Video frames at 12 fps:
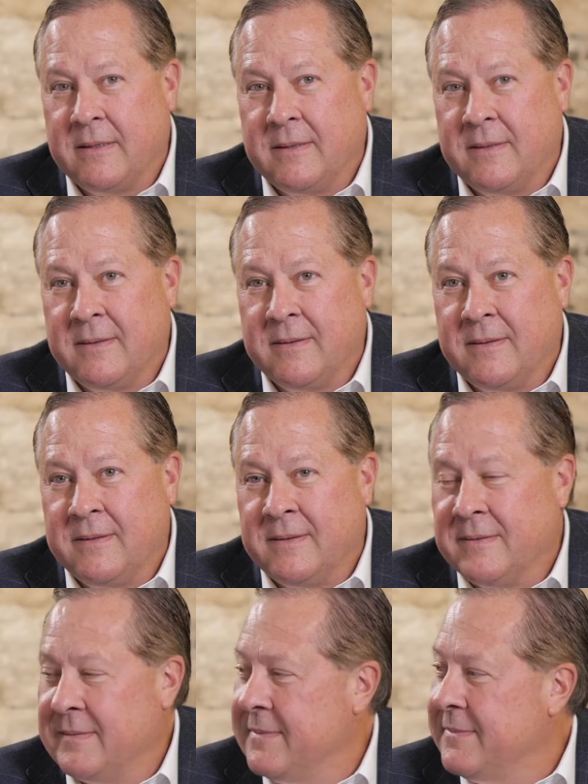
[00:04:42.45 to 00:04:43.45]

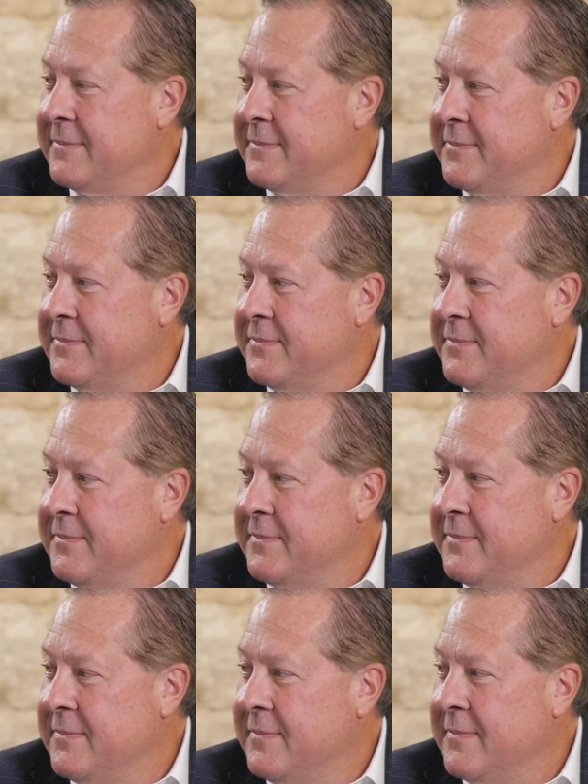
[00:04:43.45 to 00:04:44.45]

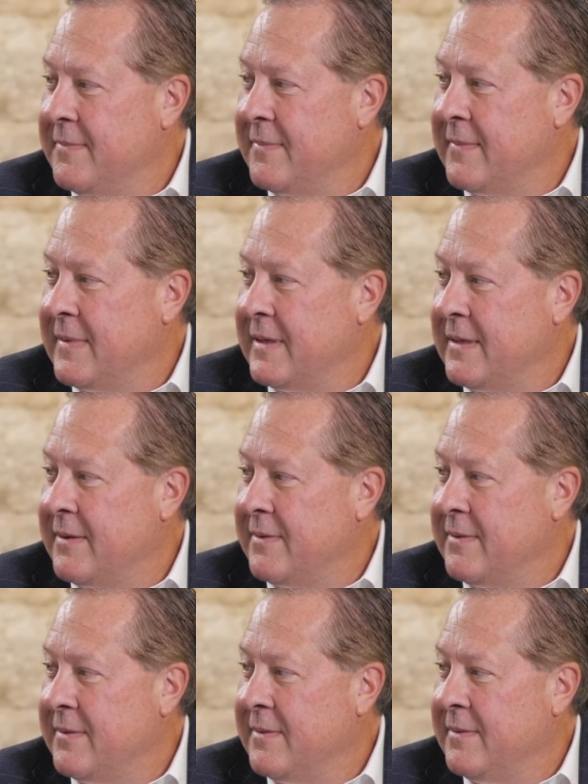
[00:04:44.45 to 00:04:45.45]

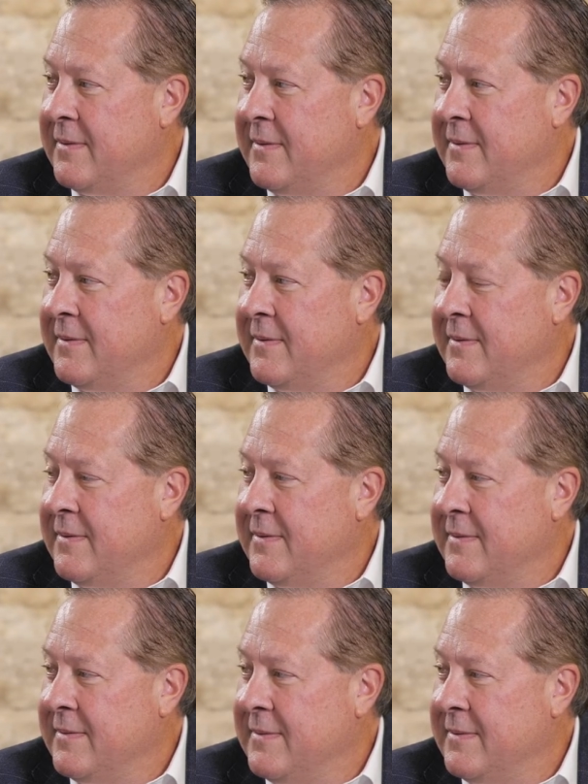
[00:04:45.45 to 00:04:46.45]

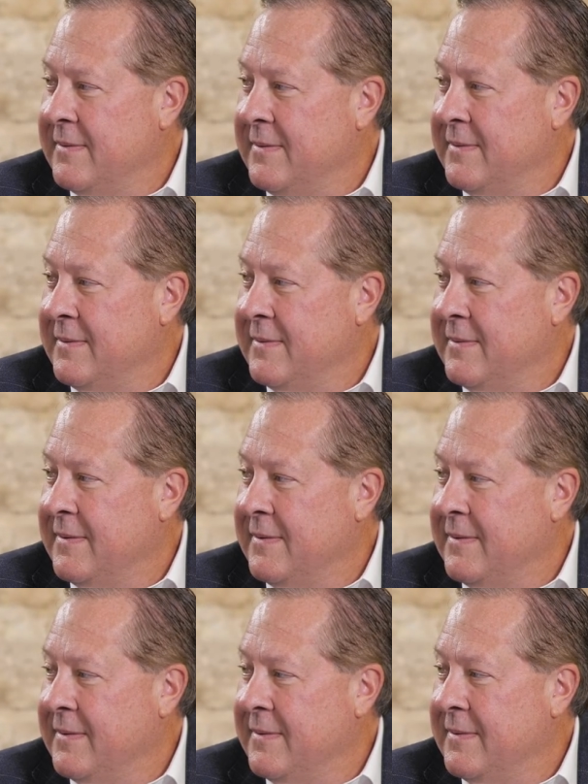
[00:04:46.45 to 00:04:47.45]

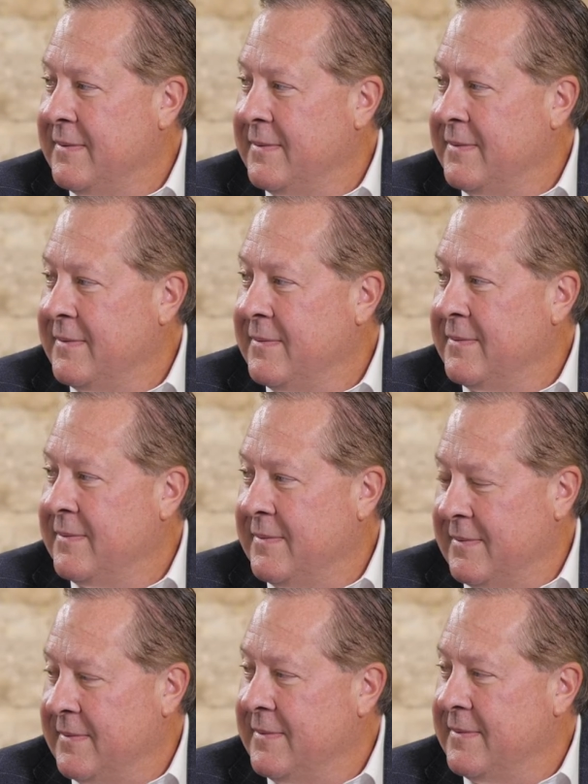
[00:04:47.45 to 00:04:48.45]

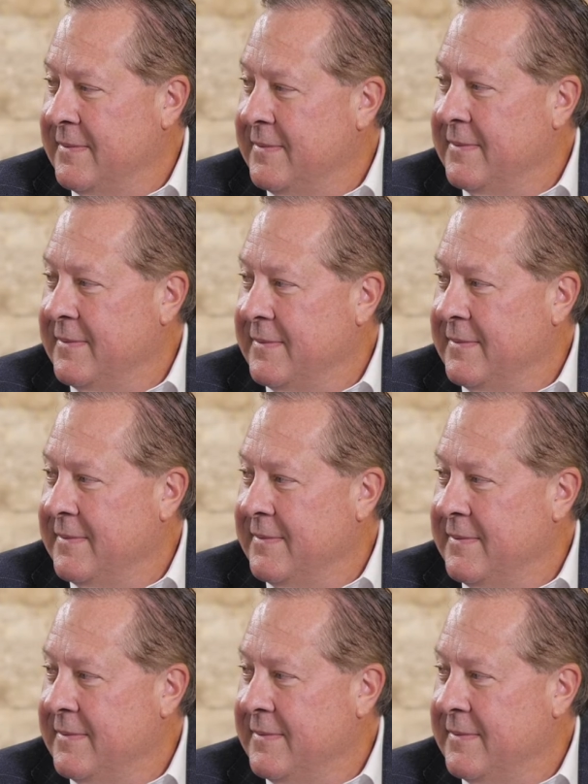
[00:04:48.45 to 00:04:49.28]
(silent)